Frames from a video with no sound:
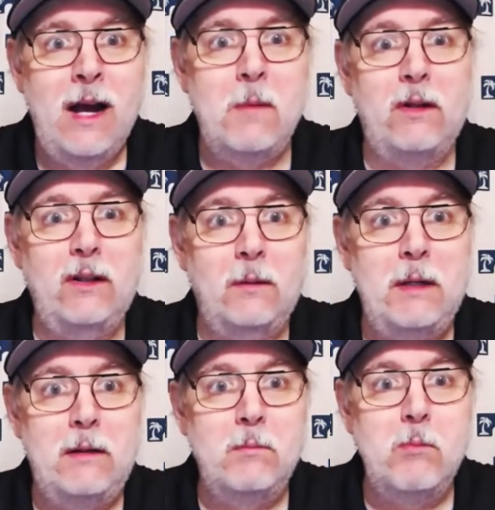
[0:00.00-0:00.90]
I'm a little
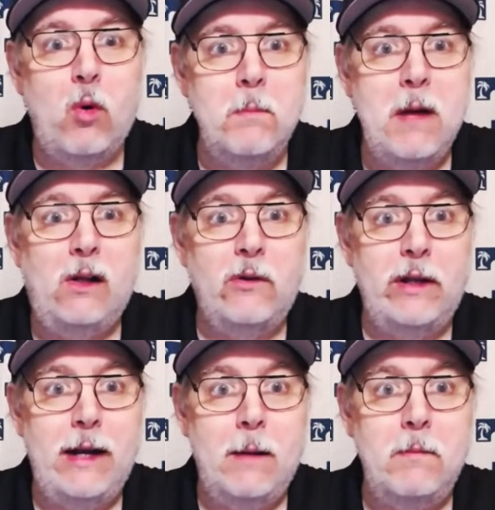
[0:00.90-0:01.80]
bit more mellow
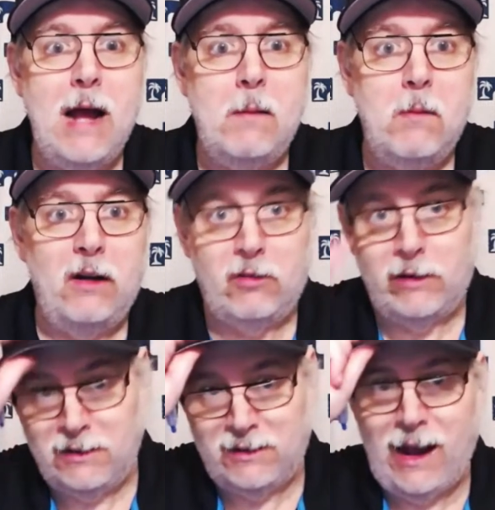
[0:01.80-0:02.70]
than not much
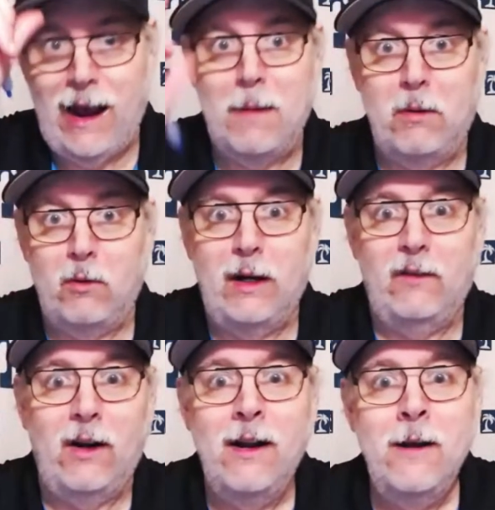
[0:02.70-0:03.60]
with this cap or
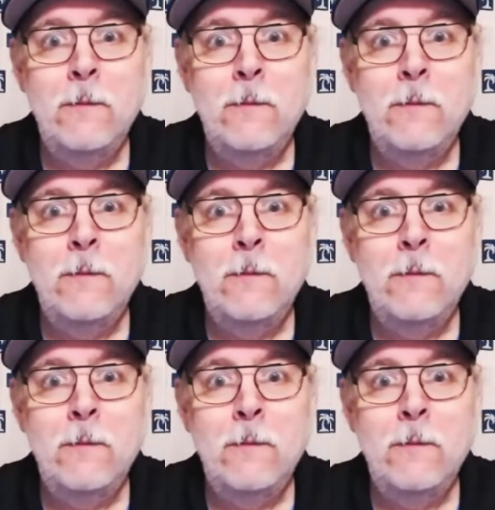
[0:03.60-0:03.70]
whatever.